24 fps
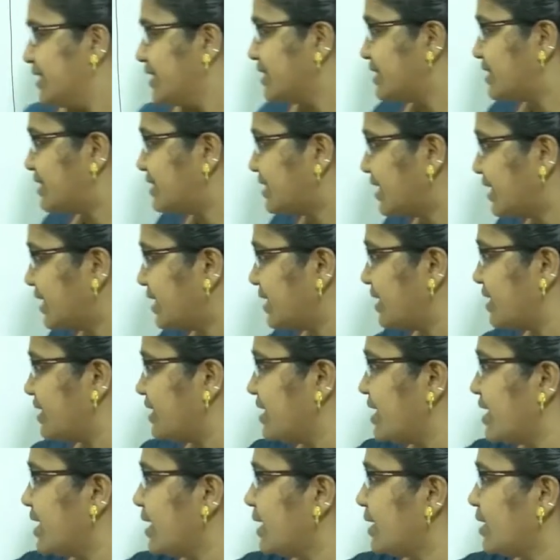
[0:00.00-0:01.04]
See
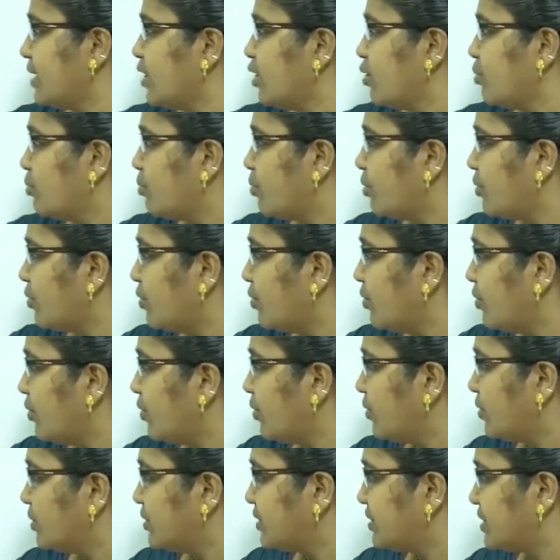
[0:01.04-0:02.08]
here,
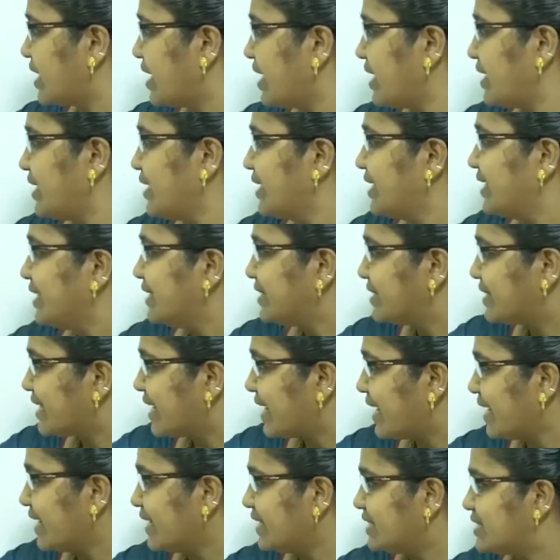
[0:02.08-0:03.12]
putra.
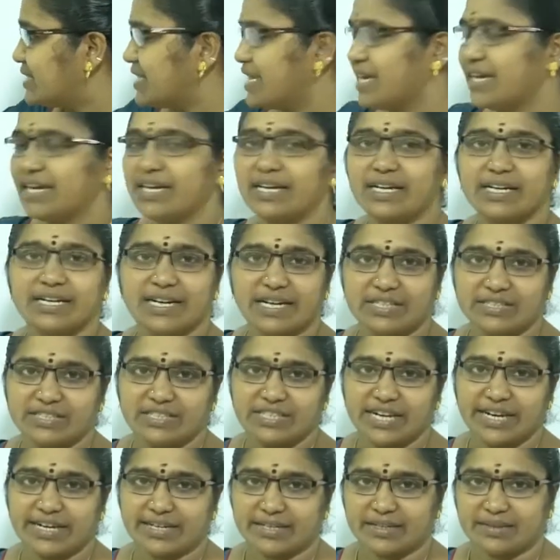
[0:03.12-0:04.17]
Tra is a
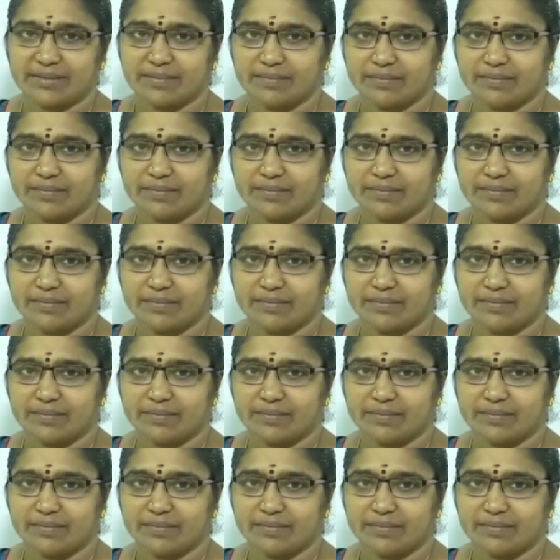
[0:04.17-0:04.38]
conjunct.